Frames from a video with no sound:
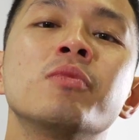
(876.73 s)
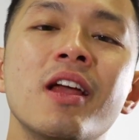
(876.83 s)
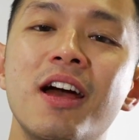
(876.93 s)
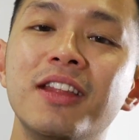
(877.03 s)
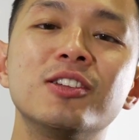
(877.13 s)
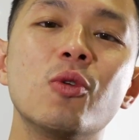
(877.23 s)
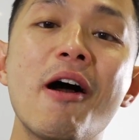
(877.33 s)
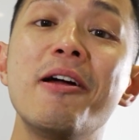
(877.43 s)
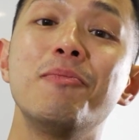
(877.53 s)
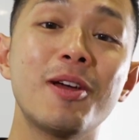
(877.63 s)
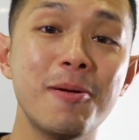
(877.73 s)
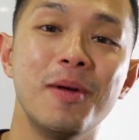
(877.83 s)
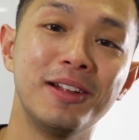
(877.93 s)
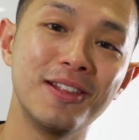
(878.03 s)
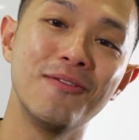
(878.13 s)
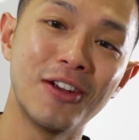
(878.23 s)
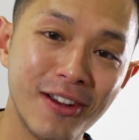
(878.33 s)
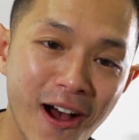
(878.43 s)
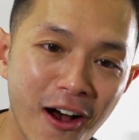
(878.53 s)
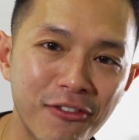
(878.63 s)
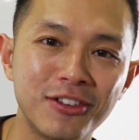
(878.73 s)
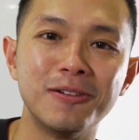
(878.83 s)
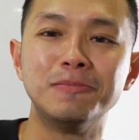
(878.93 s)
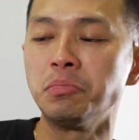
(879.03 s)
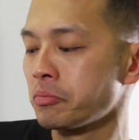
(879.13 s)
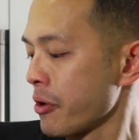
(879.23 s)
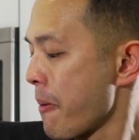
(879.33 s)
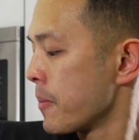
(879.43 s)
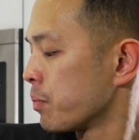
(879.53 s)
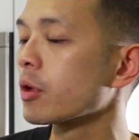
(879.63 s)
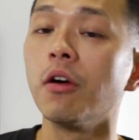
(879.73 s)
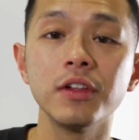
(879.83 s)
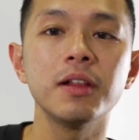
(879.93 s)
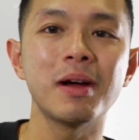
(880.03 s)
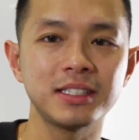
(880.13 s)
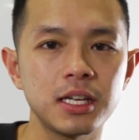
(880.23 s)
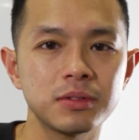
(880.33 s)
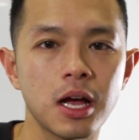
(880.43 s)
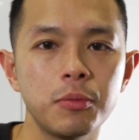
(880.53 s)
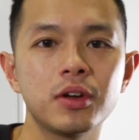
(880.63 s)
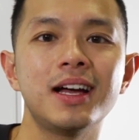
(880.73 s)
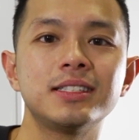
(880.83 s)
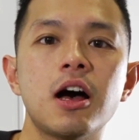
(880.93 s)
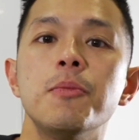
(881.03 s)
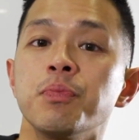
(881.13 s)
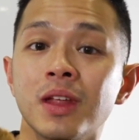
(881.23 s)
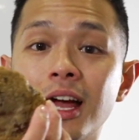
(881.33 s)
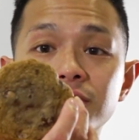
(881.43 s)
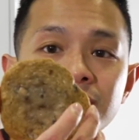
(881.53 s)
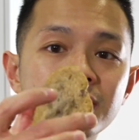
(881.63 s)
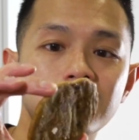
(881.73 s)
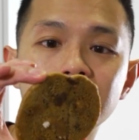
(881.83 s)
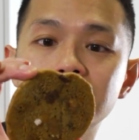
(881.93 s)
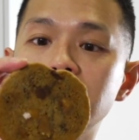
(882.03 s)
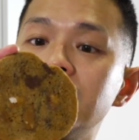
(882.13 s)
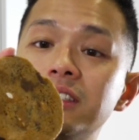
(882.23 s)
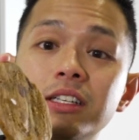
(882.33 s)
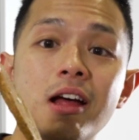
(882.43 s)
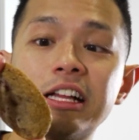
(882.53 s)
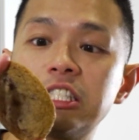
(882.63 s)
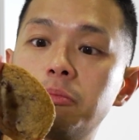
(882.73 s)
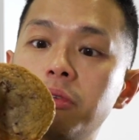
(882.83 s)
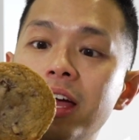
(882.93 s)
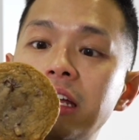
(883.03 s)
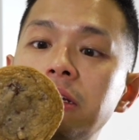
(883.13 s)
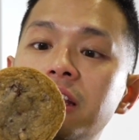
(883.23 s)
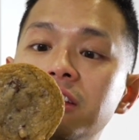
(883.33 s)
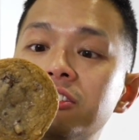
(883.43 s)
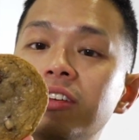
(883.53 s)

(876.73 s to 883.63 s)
and that's why I make them very often. Hopefully my tips help you guys out. As you can see, these cookies did not spread, and these are